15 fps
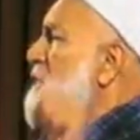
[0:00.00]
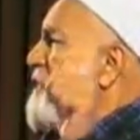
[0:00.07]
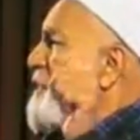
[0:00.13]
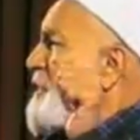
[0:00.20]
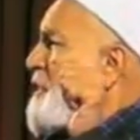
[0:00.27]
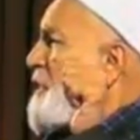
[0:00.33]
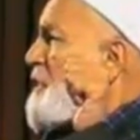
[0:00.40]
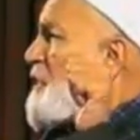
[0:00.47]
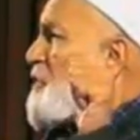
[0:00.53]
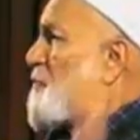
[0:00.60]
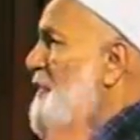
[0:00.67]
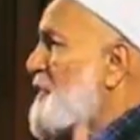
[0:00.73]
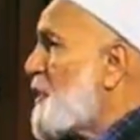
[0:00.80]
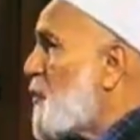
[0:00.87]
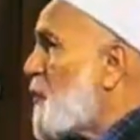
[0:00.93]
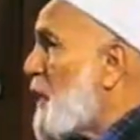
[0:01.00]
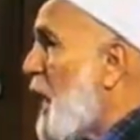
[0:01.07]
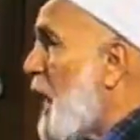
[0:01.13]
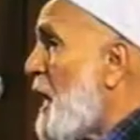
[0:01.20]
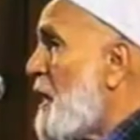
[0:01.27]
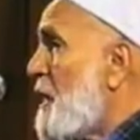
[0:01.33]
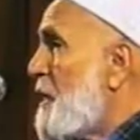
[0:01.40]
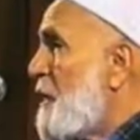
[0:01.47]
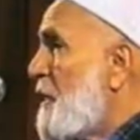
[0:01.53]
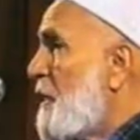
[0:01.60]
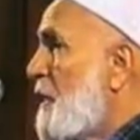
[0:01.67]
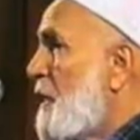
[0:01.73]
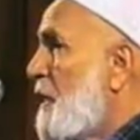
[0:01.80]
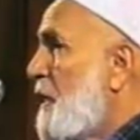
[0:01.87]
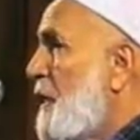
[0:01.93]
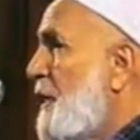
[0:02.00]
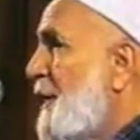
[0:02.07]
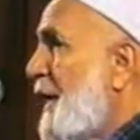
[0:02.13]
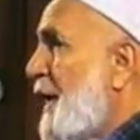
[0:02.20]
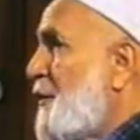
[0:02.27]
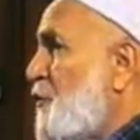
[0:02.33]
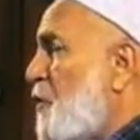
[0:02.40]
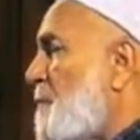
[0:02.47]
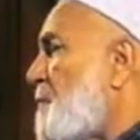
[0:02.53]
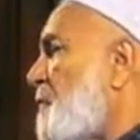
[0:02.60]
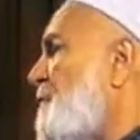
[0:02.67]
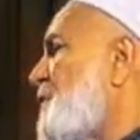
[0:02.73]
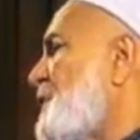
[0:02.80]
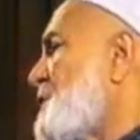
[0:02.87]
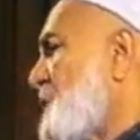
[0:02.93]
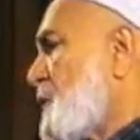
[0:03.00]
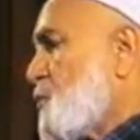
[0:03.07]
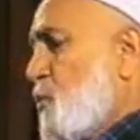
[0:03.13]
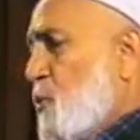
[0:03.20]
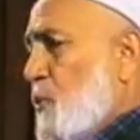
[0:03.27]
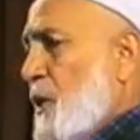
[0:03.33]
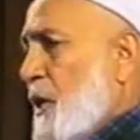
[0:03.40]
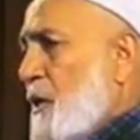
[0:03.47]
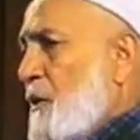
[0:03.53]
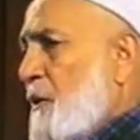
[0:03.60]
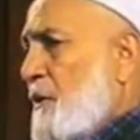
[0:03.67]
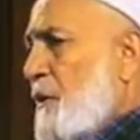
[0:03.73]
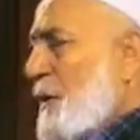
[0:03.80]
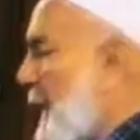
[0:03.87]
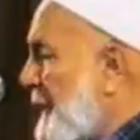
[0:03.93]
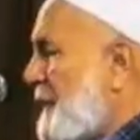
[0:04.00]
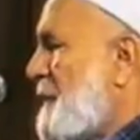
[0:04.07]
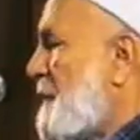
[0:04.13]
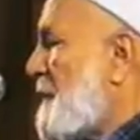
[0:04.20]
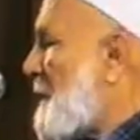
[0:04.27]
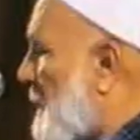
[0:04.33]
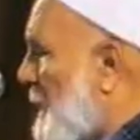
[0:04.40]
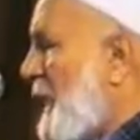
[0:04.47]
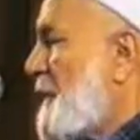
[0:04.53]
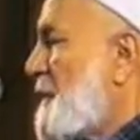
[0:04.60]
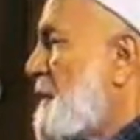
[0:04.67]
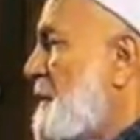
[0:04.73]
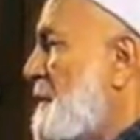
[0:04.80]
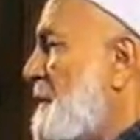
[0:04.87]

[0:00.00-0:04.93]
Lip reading: Jesus is Masihullah and your prophet is Rasulullah. Right? Right.